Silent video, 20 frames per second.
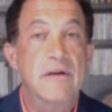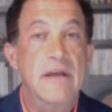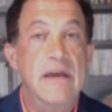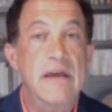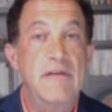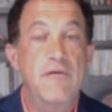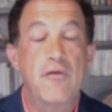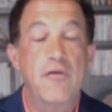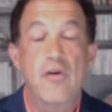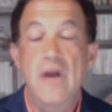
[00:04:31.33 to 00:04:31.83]

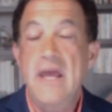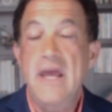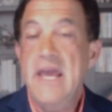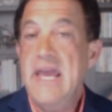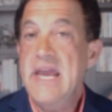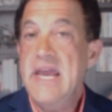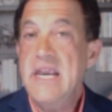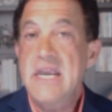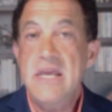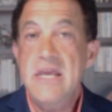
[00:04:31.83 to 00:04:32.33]
And for
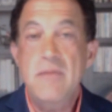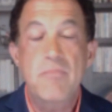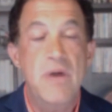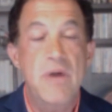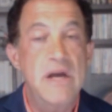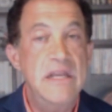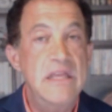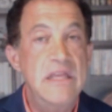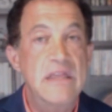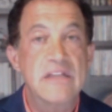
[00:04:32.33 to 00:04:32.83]

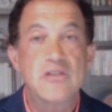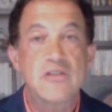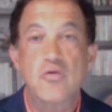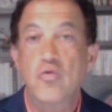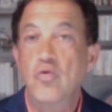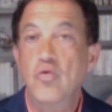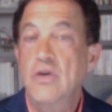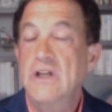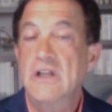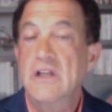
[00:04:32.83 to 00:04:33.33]
anybody that's
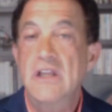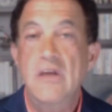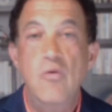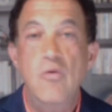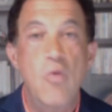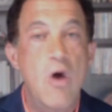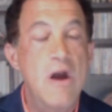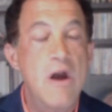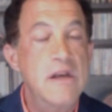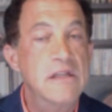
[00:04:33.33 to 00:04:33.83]
really
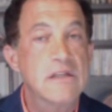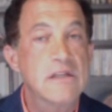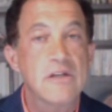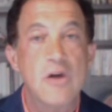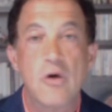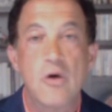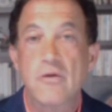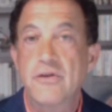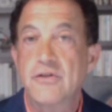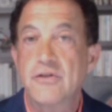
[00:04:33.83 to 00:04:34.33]
wanting to
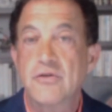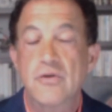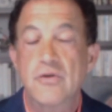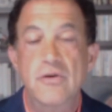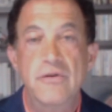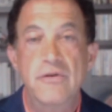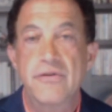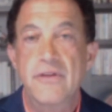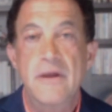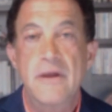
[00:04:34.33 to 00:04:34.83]
know the
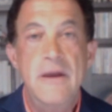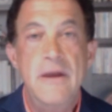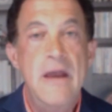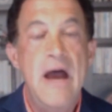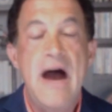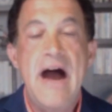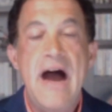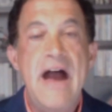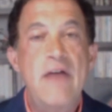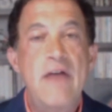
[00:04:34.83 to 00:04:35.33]
truth,
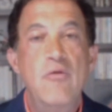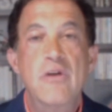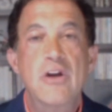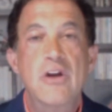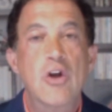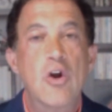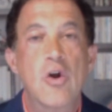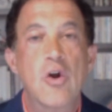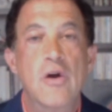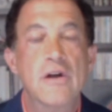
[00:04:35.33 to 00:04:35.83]
I would
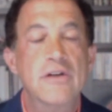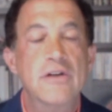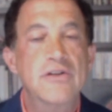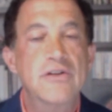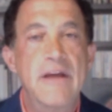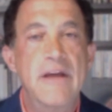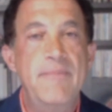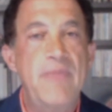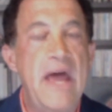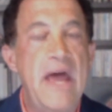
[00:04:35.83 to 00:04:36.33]
encourage
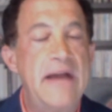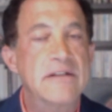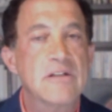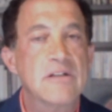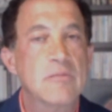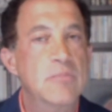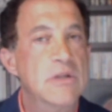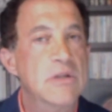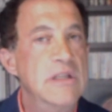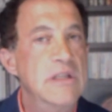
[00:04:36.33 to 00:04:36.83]
them not to
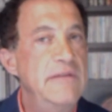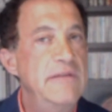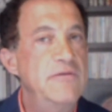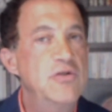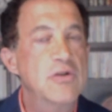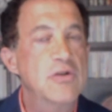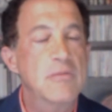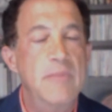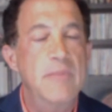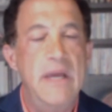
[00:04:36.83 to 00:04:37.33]
believe
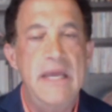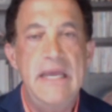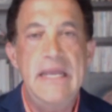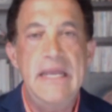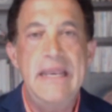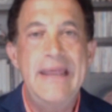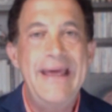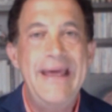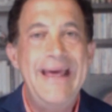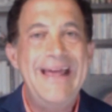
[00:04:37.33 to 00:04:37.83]

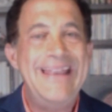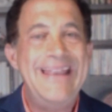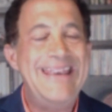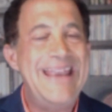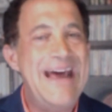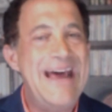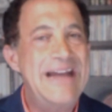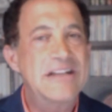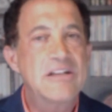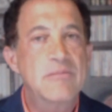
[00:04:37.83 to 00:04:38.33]
Jermain,
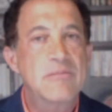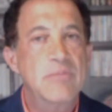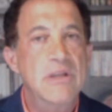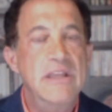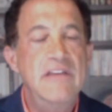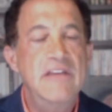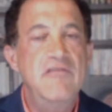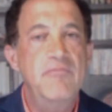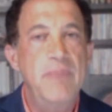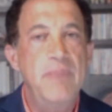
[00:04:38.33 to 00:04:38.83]
not to
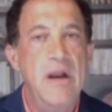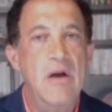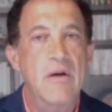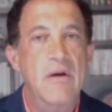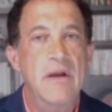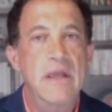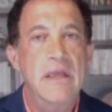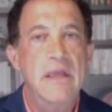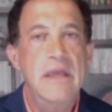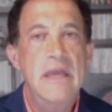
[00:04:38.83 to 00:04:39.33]
believe
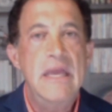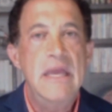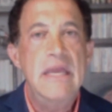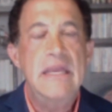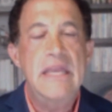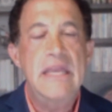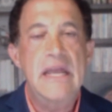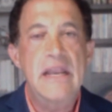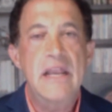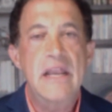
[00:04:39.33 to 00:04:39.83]
Barry,
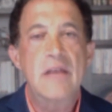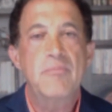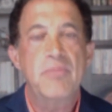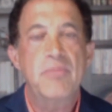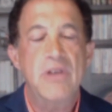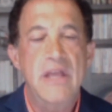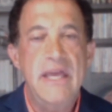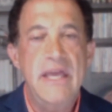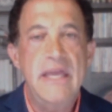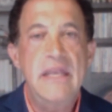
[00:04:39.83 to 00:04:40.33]
get on a
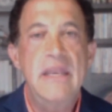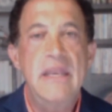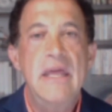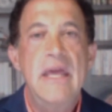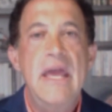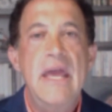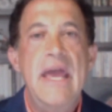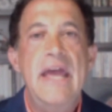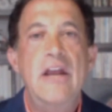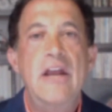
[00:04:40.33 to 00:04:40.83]
plane
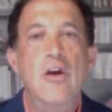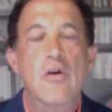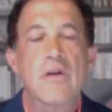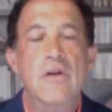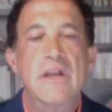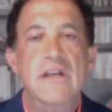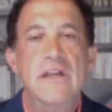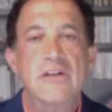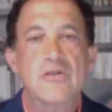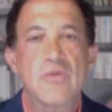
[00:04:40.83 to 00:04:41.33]
and go
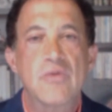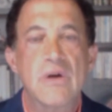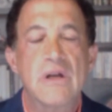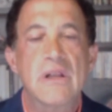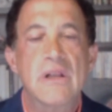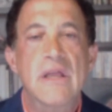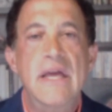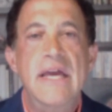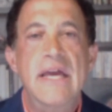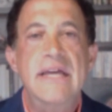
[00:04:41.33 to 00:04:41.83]
to
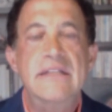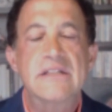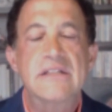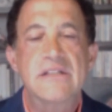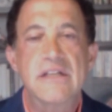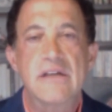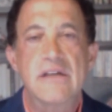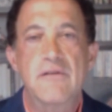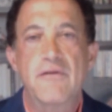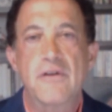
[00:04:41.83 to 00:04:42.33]
Israel and
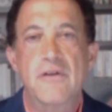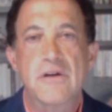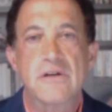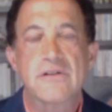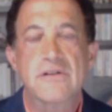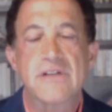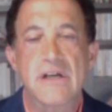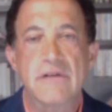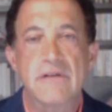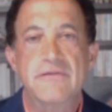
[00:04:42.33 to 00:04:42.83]
see it for
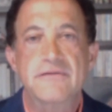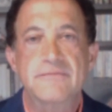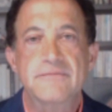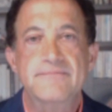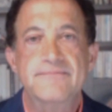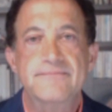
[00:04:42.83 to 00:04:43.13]
yourself.